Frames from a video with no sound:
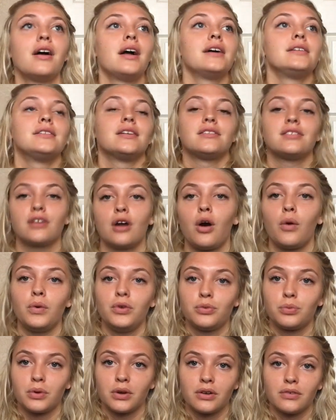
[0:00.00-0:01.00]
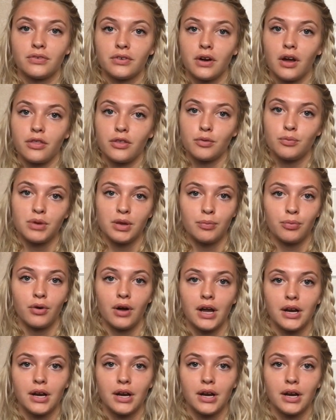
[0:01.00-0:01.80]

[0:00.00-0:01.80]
It doesn't always work for other people.